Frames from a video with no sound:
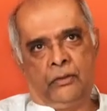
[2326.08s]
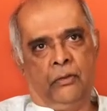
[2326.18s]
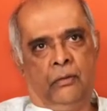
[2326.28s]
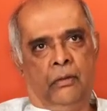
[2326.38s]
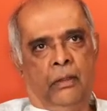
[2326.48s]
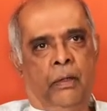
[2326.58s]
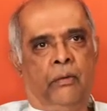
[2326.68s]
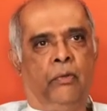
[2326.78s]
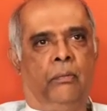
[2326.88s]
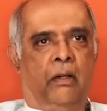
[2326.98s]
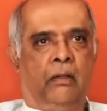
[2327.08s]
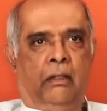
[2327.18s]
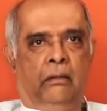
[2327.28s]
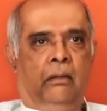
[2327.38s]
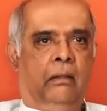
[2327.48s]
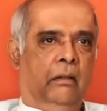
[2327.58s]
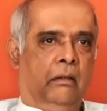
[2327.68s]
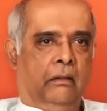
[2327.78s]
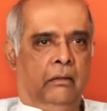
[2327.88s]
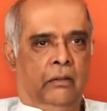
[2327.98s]
So apart from running
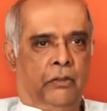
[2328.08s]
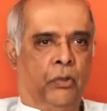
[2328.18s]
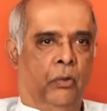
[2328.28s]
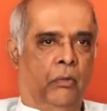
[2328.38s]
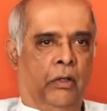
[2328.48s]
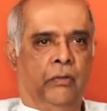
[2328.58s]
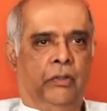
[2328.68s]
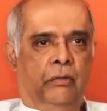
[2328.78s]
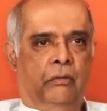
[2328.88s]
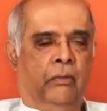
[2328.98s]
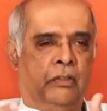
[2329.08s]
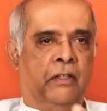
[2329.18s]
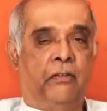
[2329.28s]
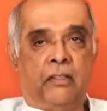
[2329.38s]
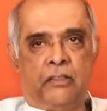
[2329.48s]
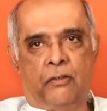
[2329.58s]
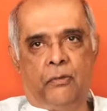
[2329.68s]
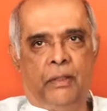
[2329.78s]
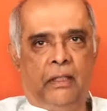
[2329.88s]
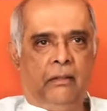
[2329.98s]
the show, whatever was entrusted
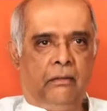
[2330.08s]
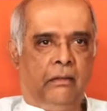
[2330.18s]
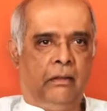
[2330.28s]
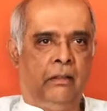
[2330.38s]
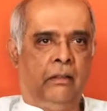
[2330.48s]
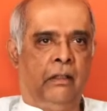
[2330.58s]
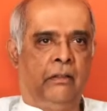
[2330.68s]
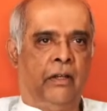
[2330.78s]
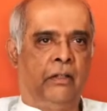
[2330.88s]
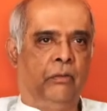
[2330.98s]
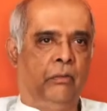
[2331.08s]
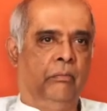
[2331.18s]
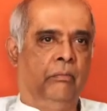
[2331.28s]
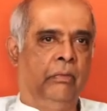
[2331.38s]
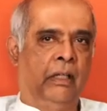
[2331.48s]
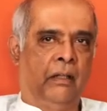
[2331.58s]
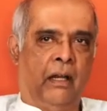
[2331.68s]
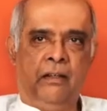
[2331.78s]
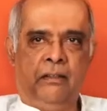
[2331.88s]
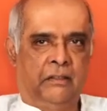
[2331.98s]
to me, I tried to bring in
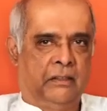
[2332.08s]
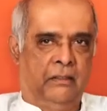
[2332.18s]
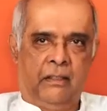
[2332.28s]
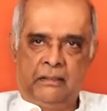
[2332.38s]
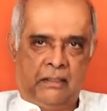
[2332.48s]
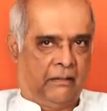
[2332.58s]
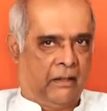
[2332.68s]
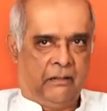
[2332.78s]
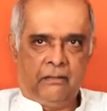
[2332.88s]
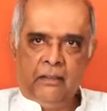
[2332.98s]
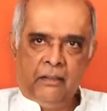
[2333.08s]
ideas and things like that.